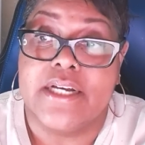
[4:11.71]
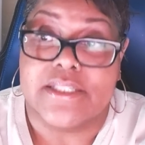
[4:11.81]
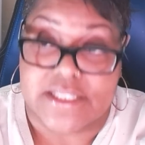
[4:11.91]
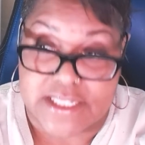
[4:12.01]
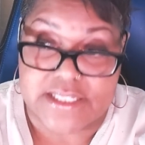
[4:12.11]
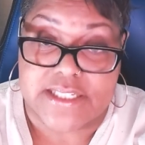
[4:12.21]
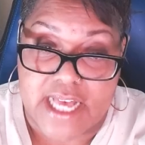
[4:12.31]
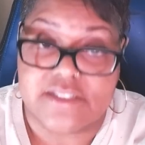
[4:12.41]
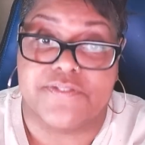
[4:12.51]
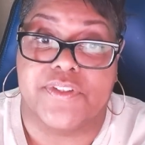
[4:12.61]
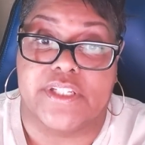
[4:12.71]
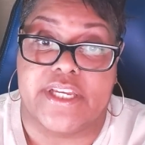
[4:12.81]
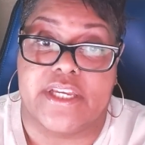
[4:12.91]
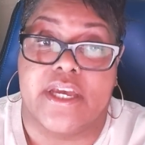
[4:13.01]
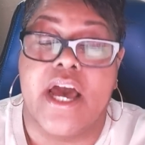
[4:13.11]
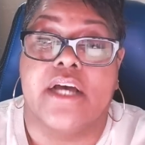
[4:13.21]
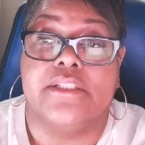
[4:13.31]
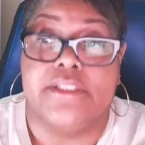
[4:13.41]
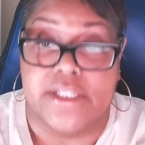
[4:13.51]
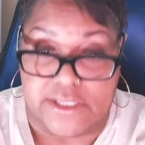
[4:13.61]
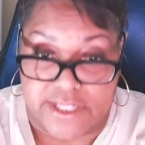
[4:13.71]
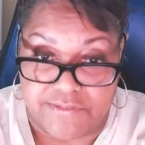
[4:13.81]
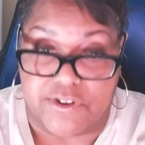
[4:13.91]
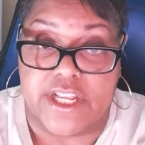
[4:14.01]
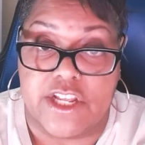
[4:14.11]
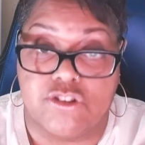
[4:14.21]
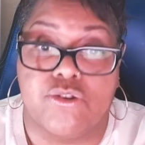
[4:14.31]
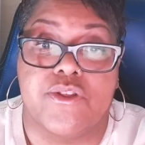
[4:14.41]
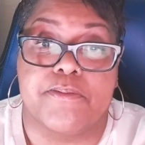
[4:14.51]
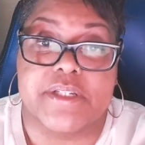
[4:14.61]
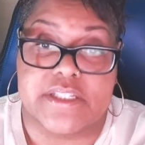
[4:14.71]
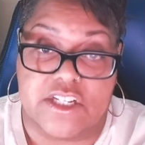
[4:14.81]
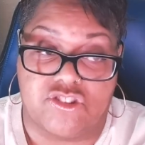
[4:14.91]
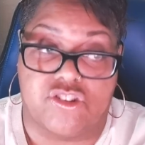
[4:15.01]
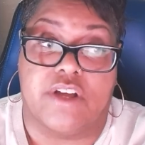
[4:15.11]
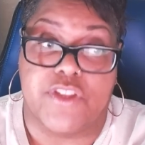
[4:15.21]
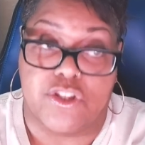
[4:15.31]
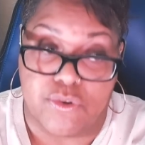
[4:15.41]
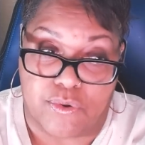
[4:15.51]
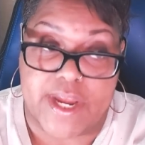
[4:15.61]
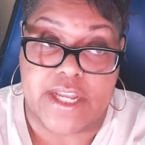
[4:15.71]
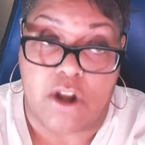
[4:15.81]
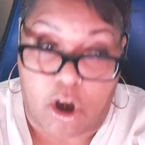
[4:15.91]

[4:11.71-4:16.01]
successfully delivered into the possession of the Ukraine